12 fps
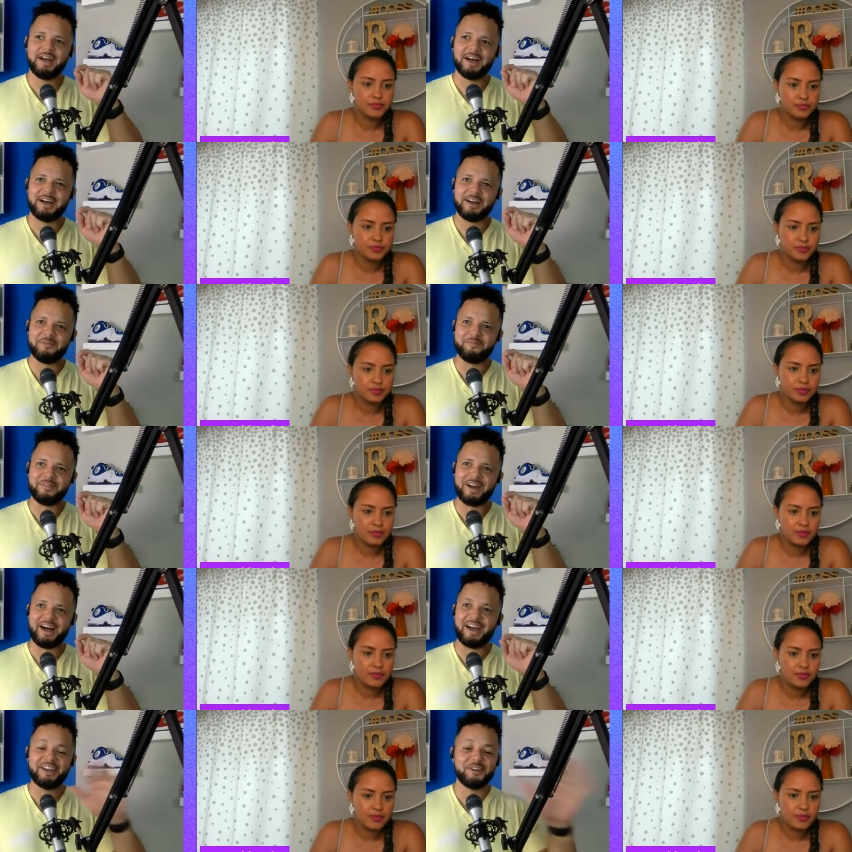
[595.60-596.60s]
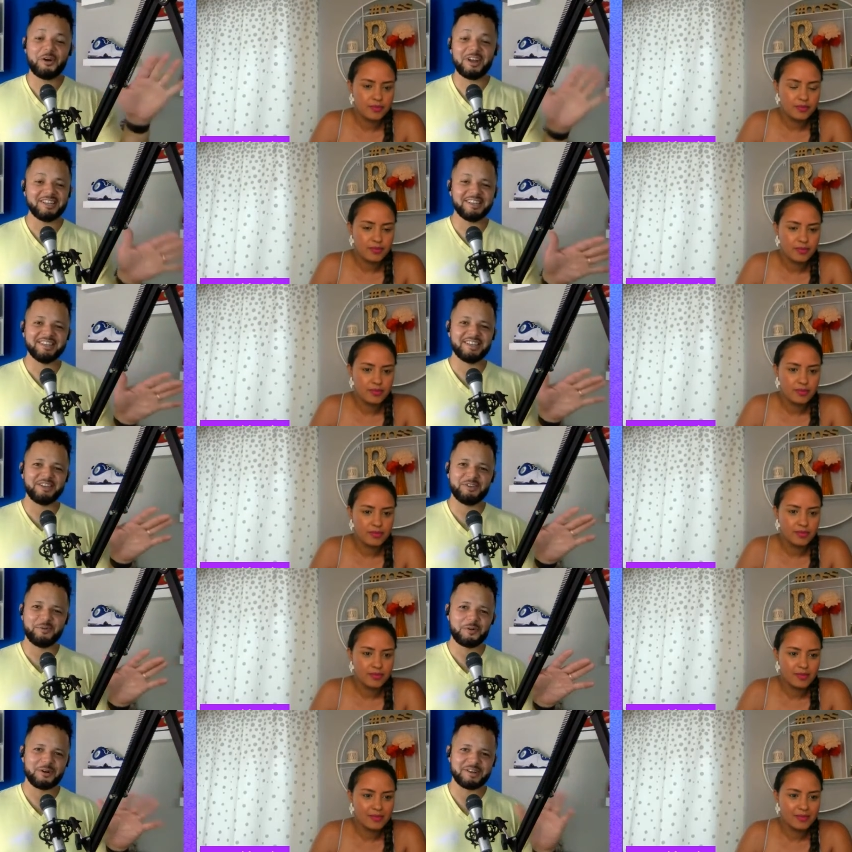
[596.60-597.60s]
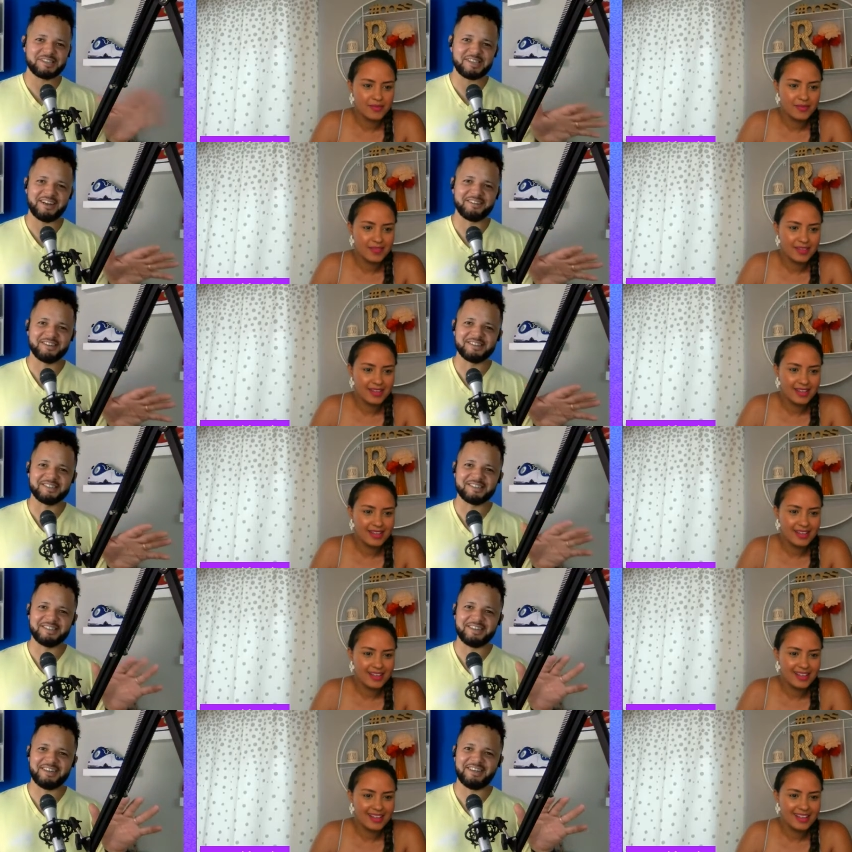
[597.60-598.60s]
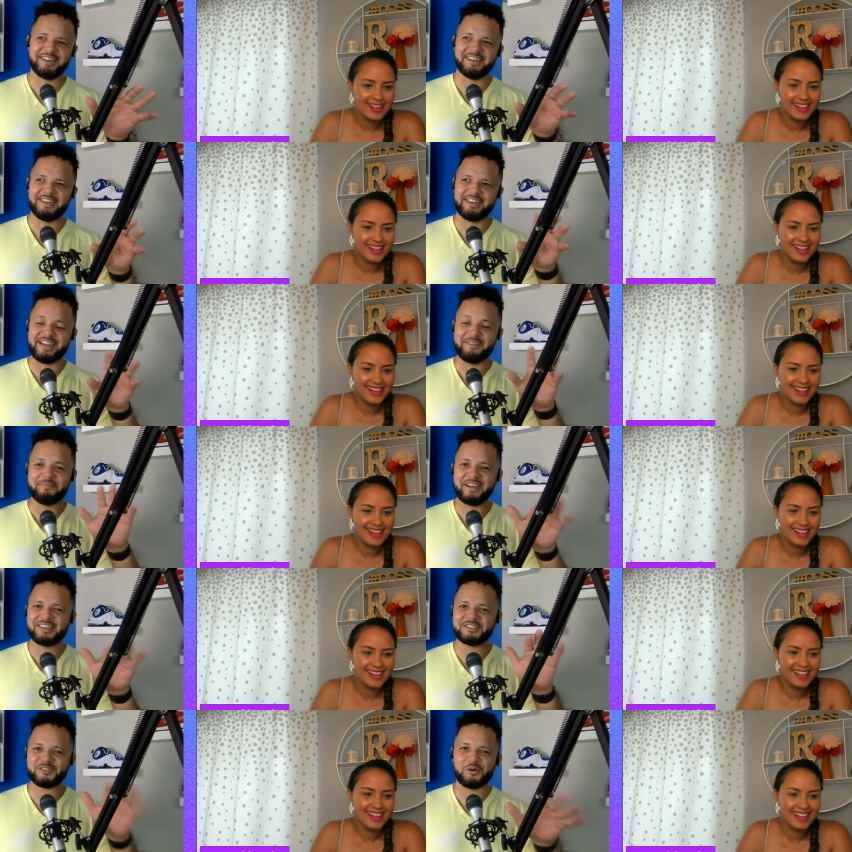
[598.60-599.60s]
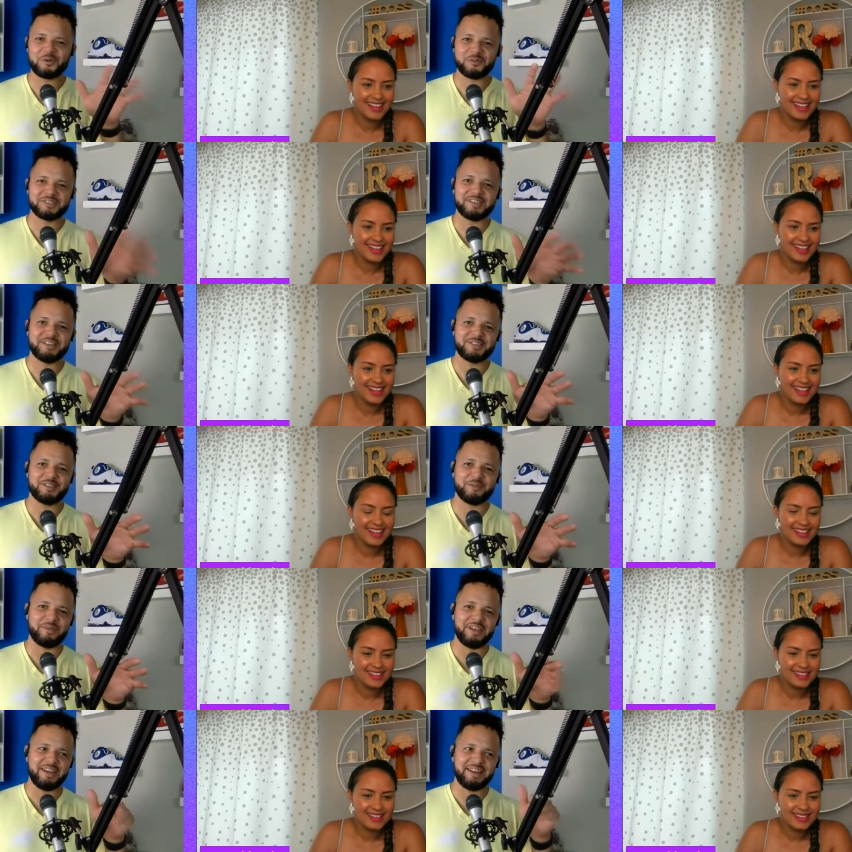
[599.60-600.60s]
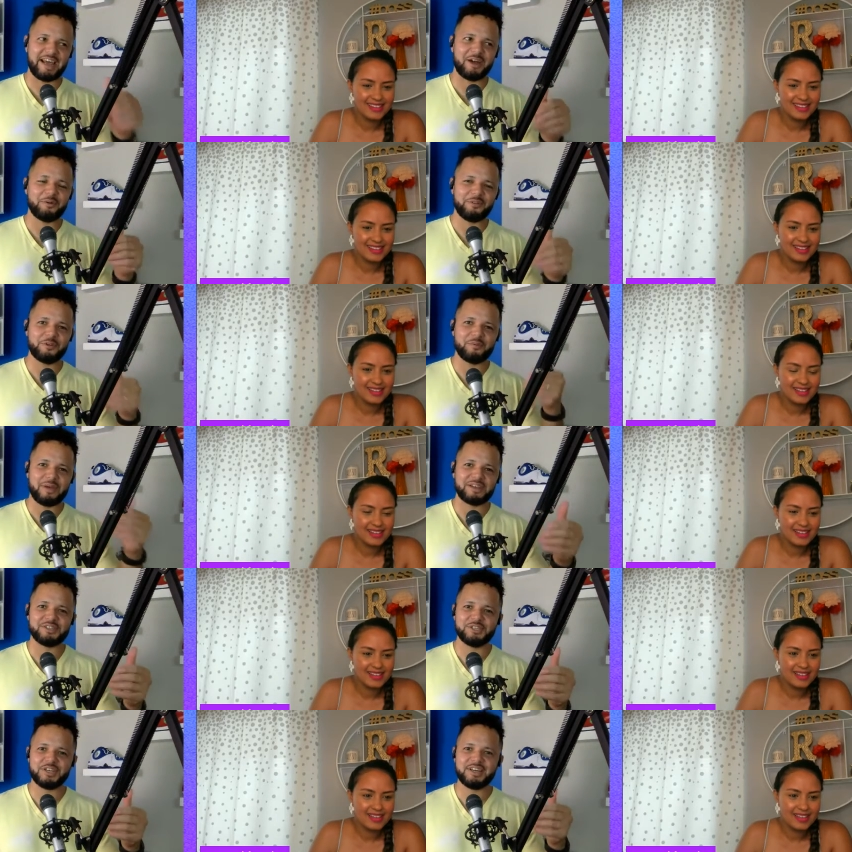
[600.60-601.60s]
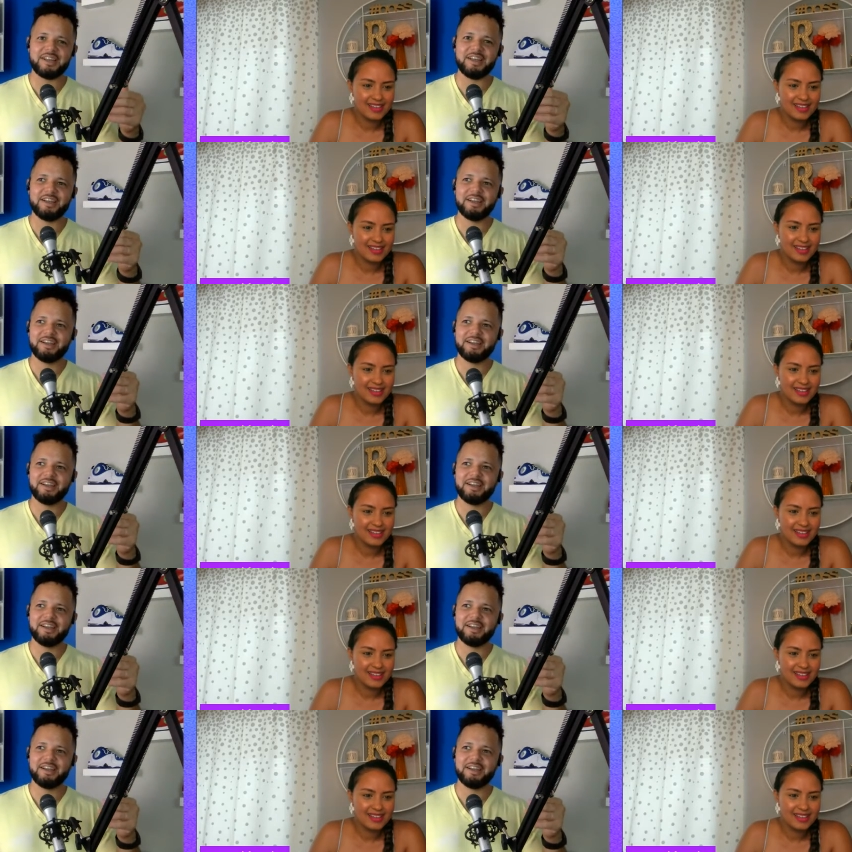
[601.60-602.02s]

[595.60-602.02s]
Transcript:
Speaker 1: um, I had no idea that you were a stylist. Uh, it makes total sense to me now with your messaging